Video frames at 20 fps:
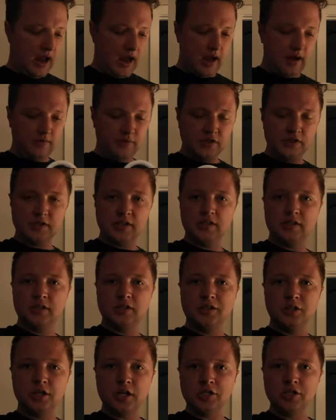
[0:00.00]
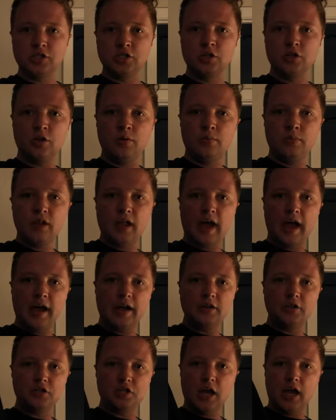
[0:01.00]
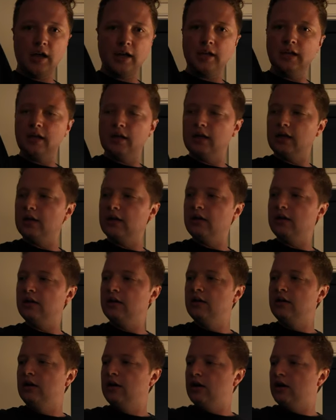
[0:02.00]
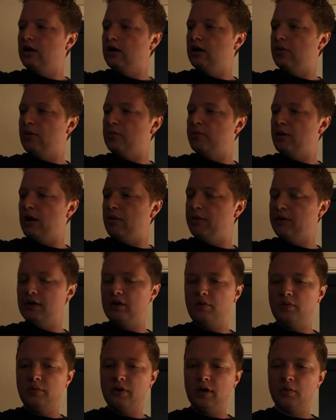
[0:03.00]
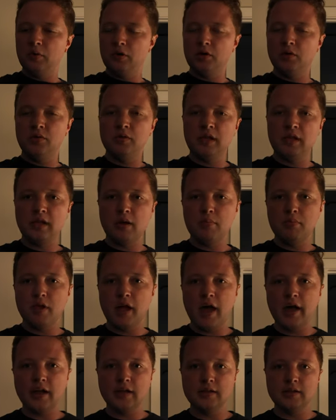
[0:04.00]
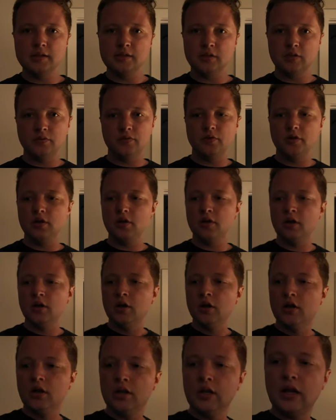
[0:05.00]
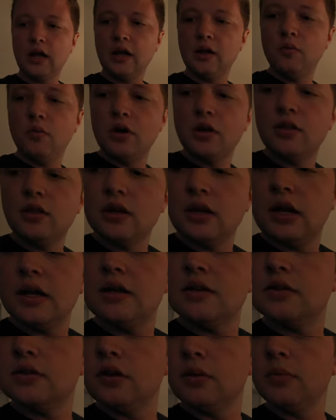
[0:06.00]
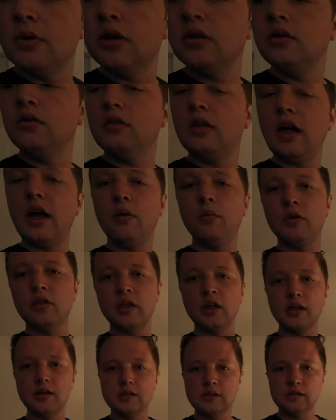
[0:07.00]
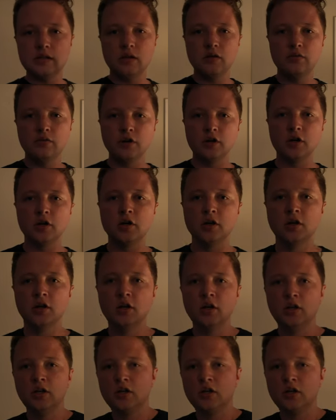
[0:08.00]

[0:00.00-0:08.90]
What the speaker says: have just a traditional black jacket here. I'm probably going to wear, we're doing like a black and silver night one of the nights. So I'm going to do that with like a silver